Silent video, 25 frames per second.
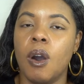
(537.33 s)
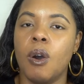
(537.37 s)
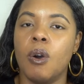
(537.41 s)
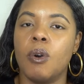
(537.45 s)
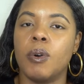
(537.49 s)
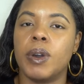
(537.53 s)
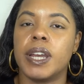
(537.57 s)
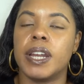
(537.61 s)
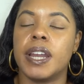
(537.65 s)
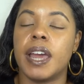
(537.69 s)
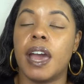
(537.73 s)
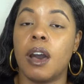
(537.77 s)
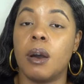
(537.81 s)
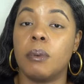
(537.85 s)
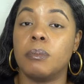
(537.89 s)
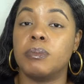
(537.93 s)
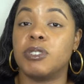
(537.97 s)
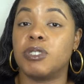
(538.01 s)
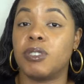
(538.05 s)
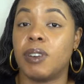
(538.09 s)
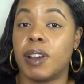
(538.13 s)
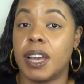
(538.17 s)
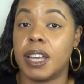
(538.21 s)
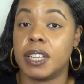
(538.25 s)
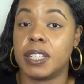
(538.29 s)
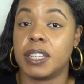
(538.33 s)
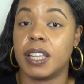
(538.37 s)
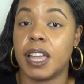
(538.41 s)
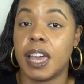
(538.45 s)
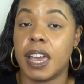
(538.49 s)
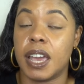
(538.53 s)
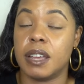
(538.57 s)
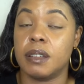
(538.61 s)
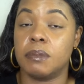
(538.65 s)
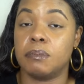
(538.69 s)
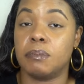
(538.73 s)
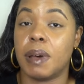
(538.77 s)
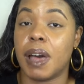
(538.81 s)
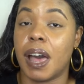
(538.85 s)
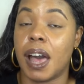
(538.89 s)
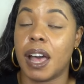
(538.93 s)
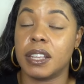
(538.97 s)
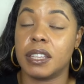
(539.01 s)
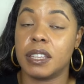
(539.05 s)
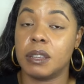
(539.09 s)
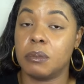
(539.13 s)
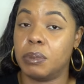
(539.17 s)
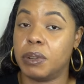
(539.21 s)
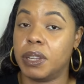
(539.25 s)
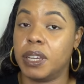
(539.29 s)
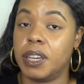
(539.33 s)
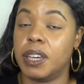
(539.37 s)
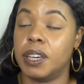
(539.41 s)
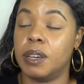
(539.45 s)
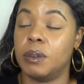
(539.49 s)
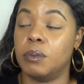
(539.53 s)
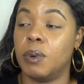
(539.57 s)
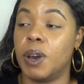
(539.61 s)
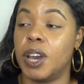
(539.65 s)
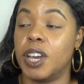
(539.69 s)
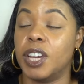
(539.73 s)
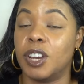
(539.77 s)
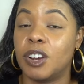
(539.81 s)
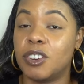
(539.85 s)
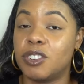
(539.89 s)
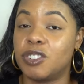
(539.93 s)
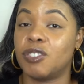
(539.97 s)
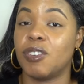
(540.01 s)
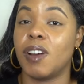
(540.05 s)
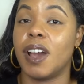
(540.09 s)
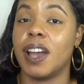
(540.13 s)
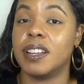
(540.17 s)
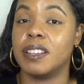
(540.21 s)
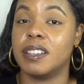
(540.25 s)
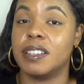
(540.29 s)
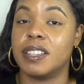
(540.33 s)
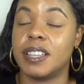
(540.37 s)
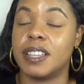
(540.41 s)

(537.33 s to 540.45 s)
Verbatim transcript: who can help translate possibly what you're trying to